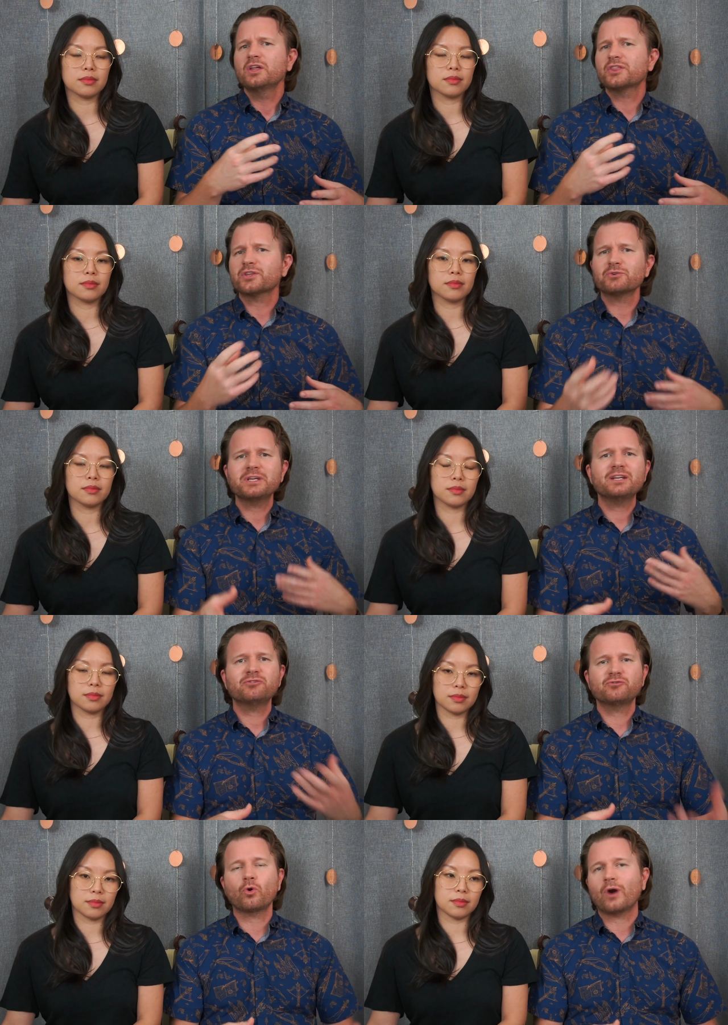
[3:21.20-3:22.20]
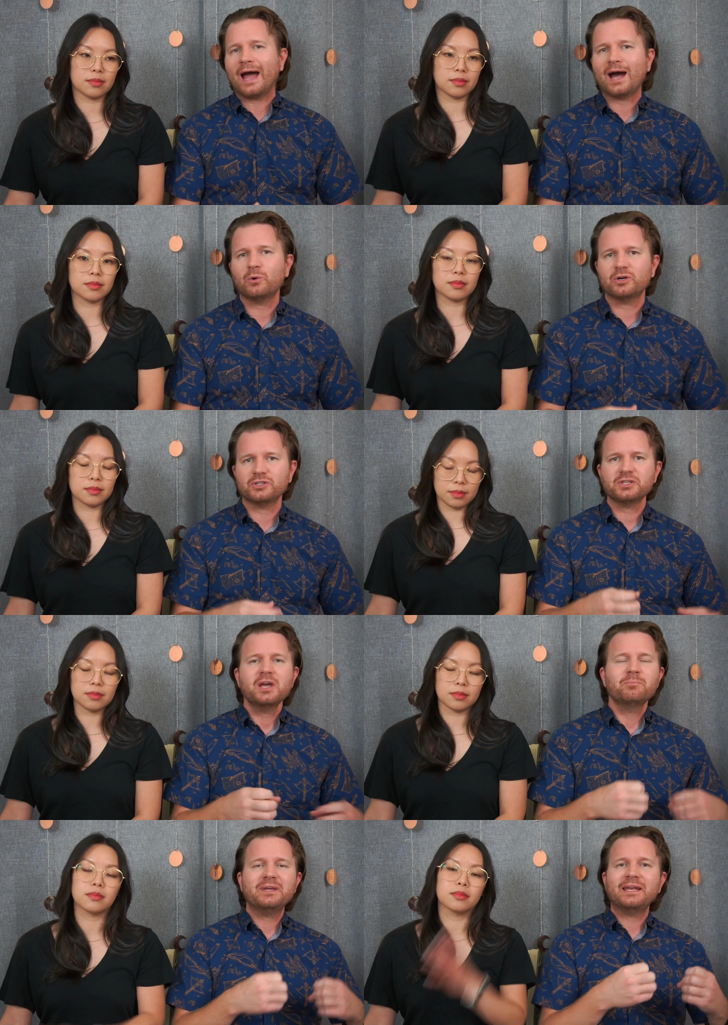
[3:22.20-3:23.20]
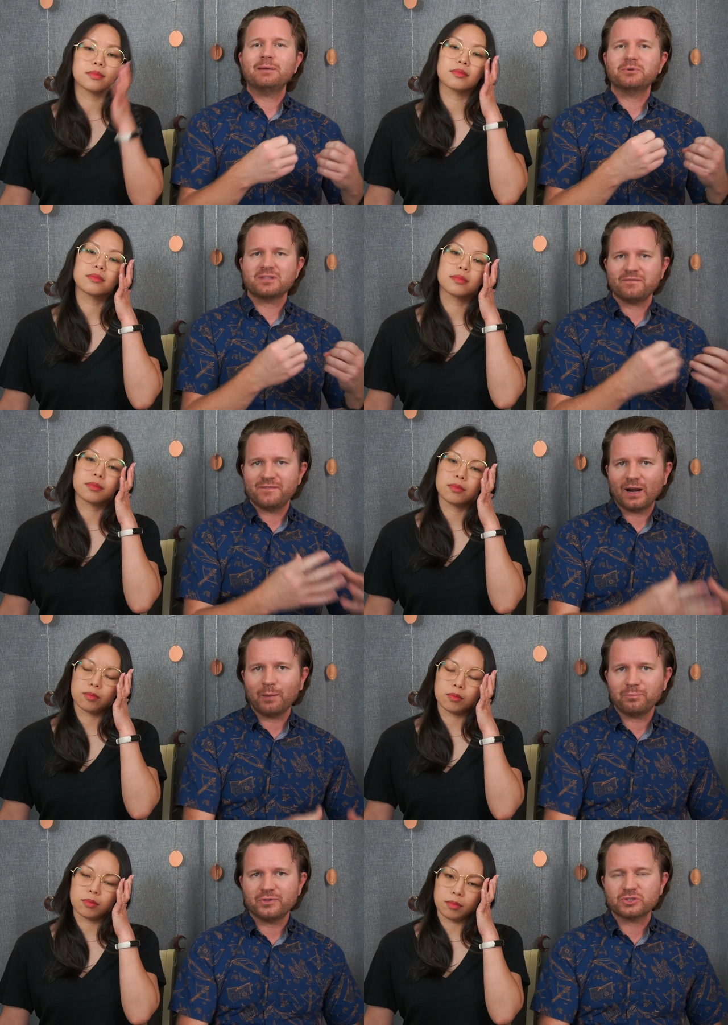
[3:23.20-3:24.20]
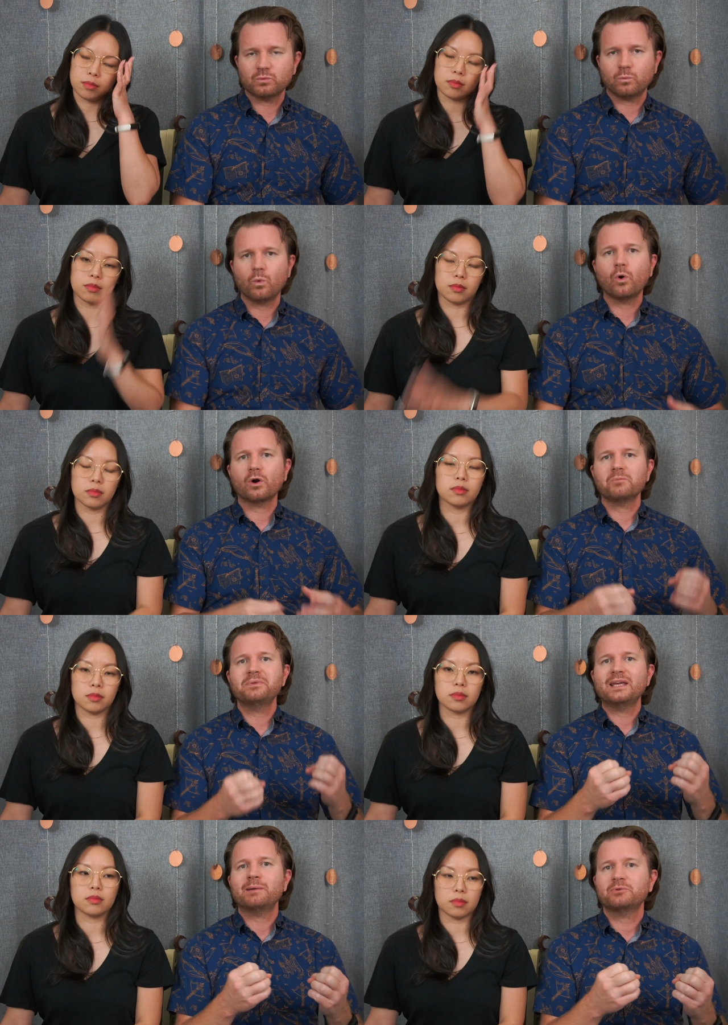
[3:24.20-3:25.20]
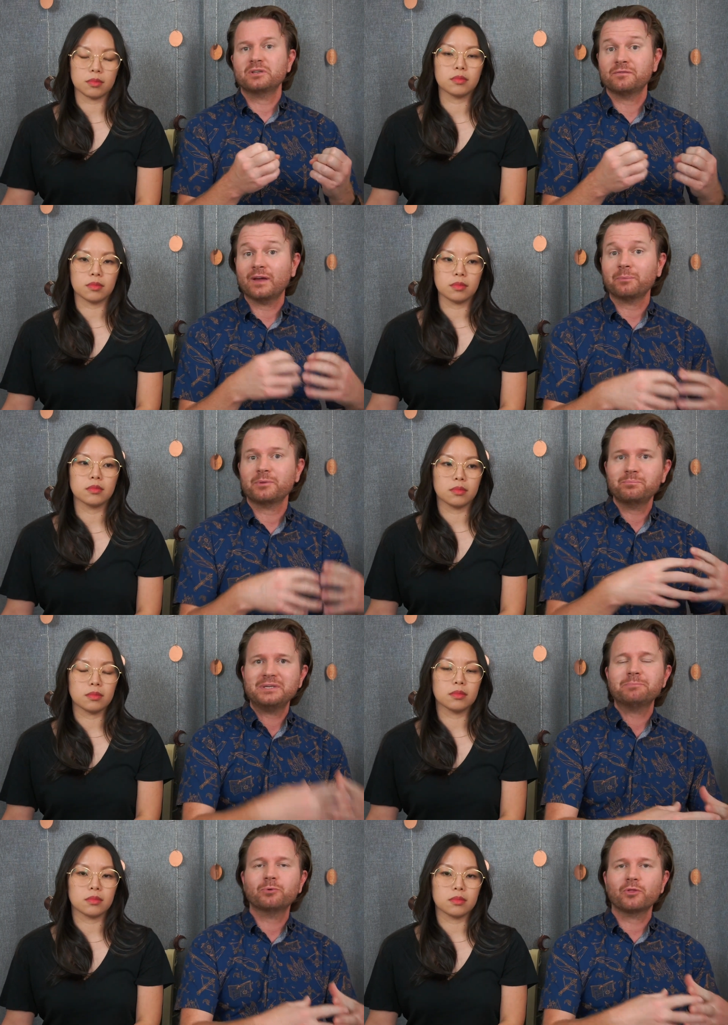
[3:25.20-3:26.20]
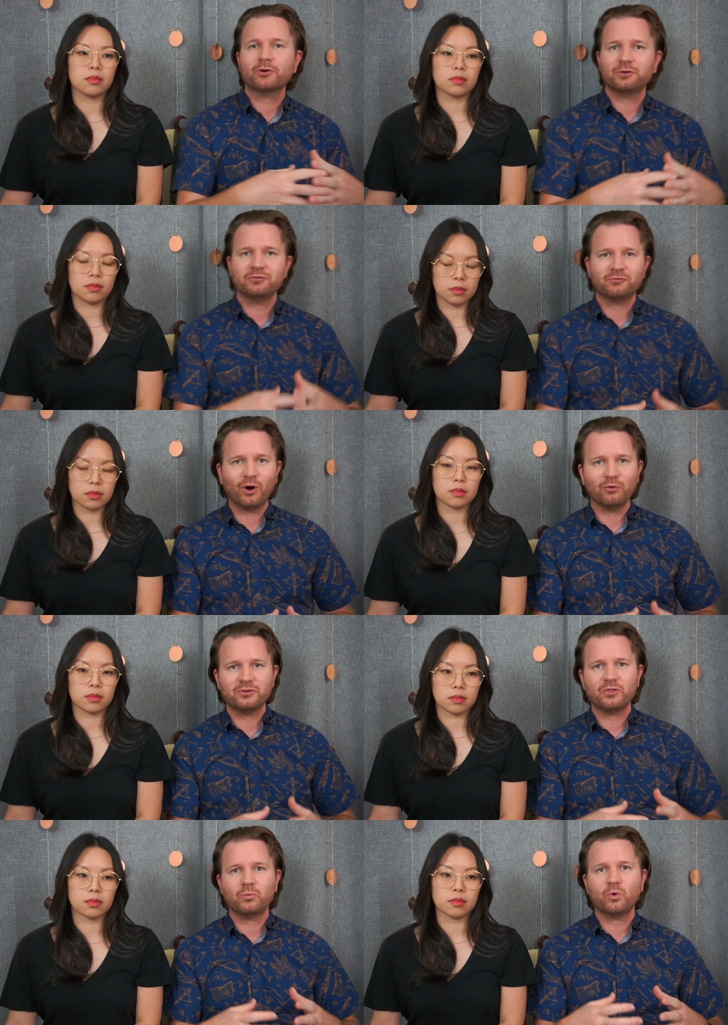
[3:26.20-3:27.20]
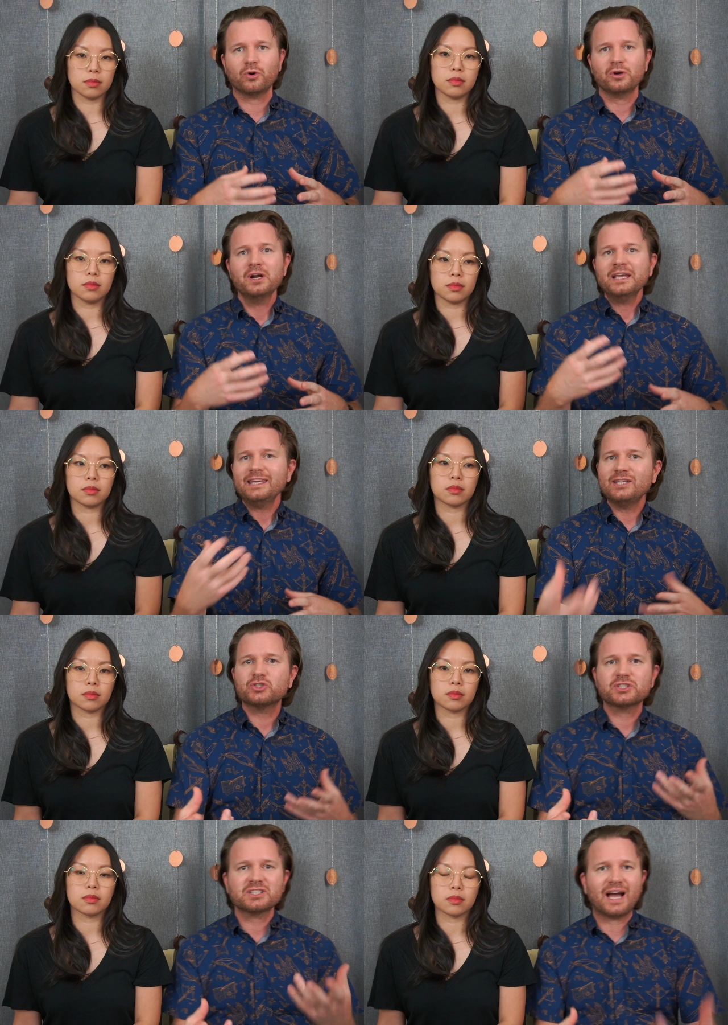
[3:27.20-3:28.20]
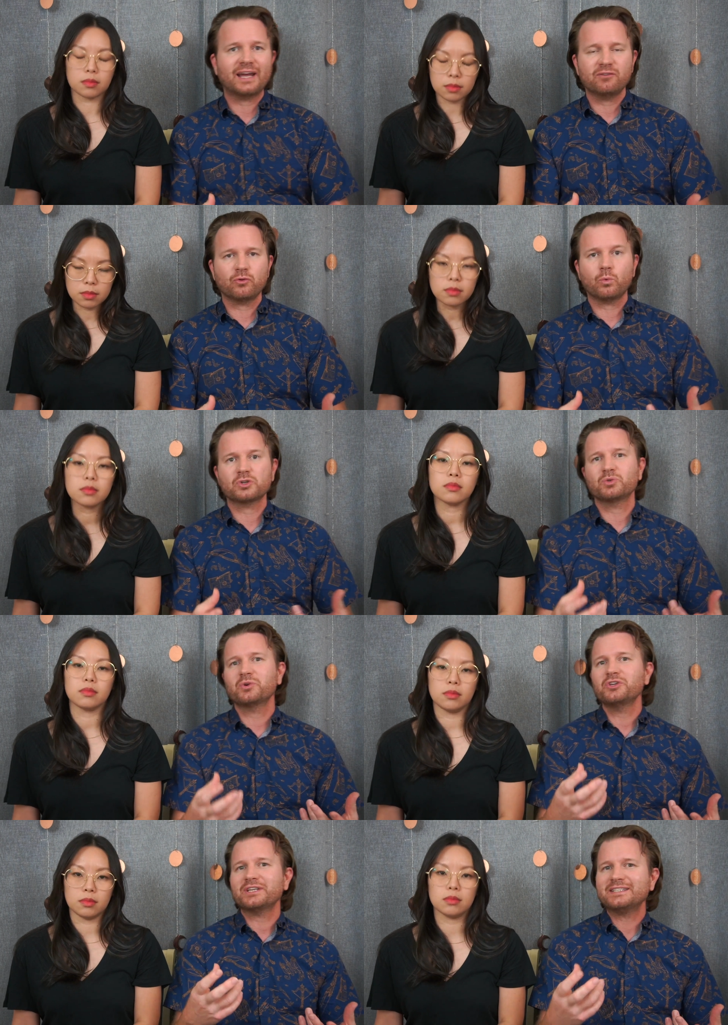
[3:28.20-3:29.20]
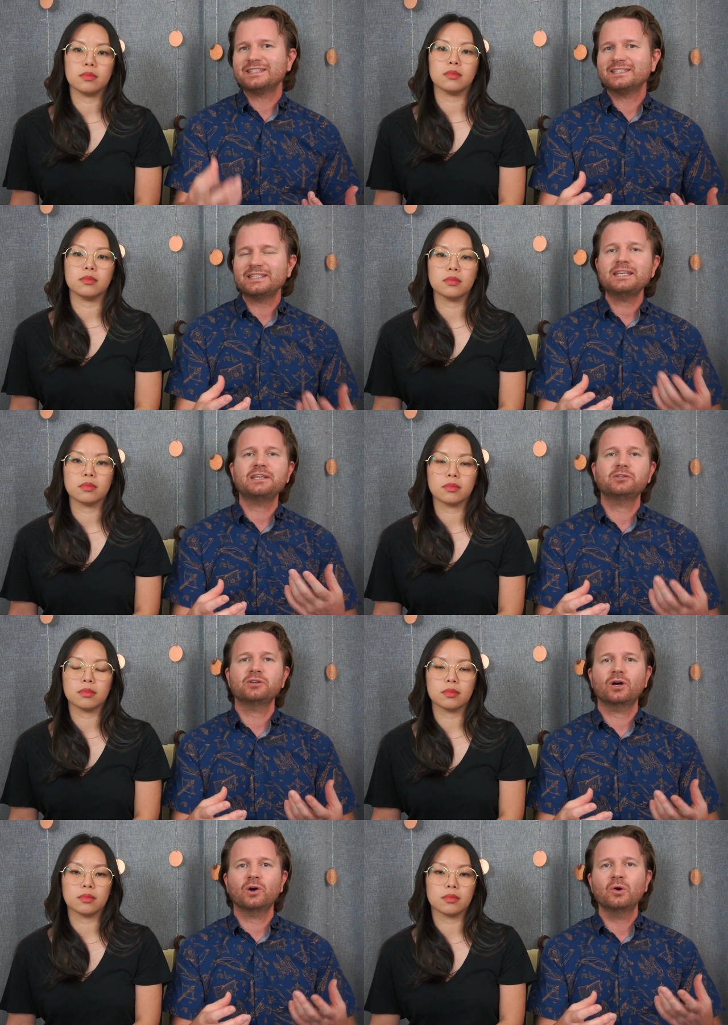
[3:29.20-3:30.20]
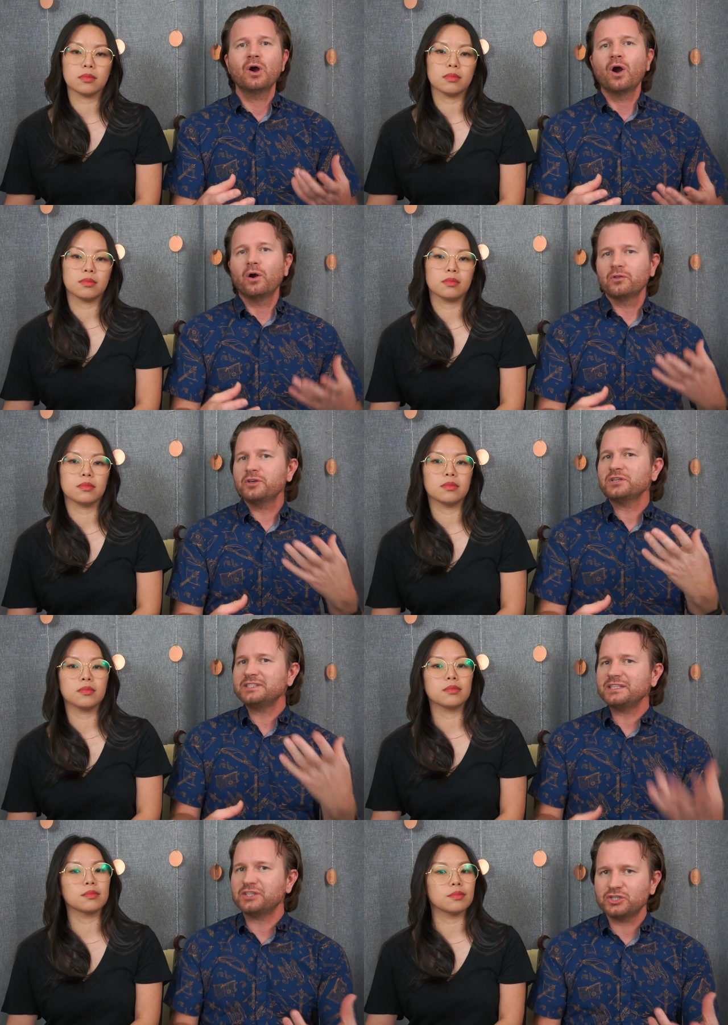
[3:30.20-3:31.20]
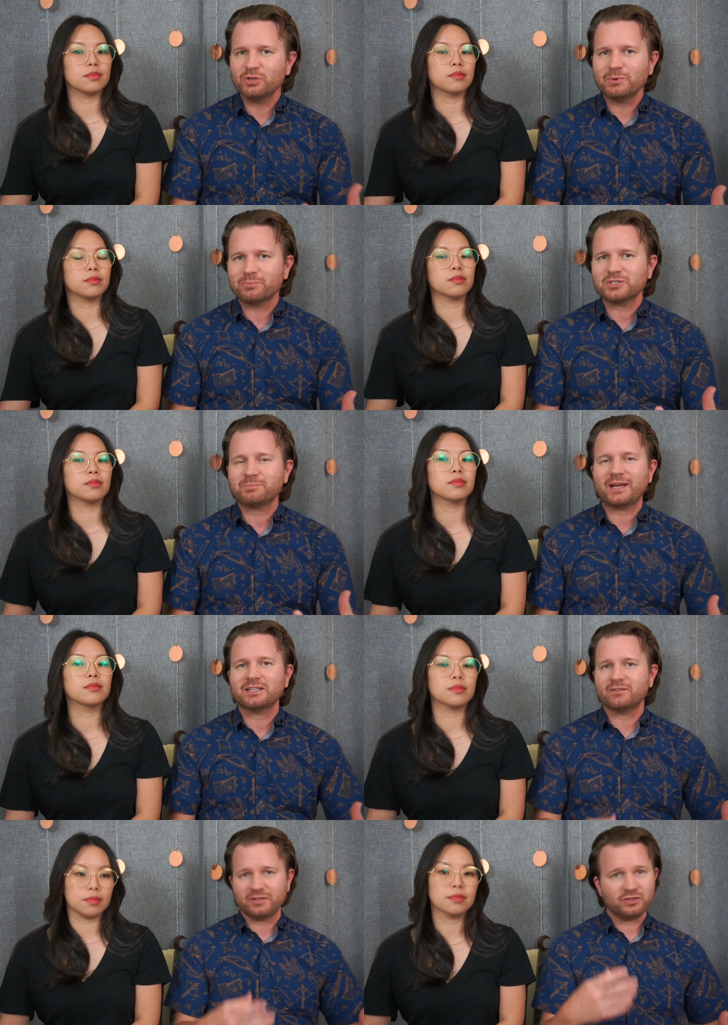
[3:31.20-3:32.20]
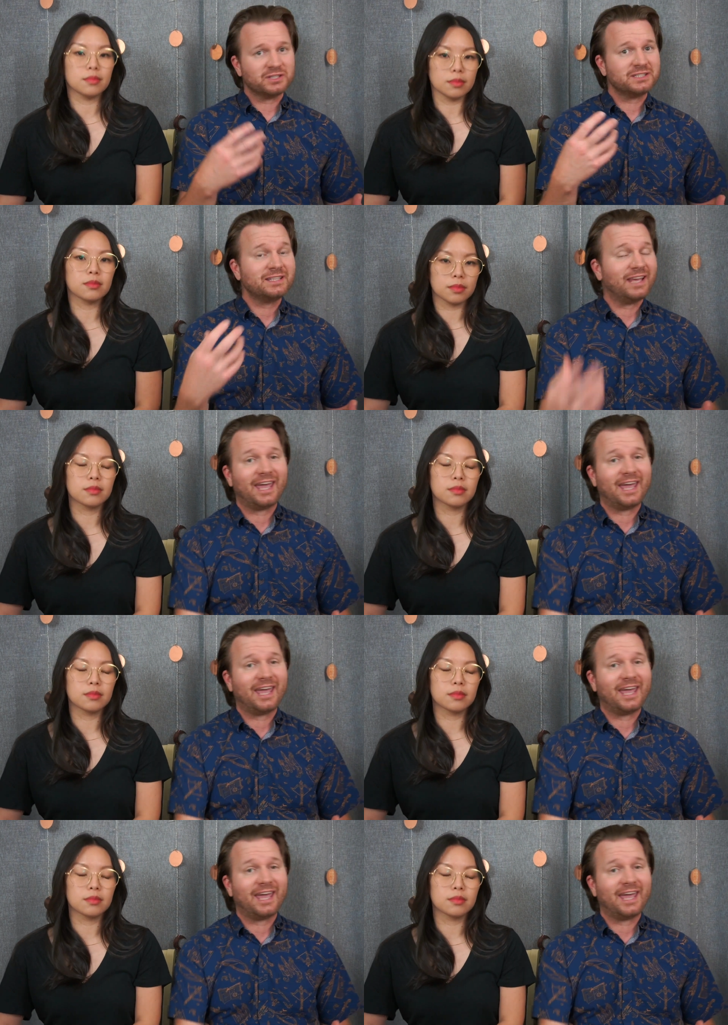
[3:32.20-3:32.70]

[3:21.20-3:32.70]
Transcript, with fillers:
Speaker 1: three to four hours being able to develop this war, be able to develop the people that are involved in the war, each side of the war to where you can see, you know, you can see the human perspective of it, you can see the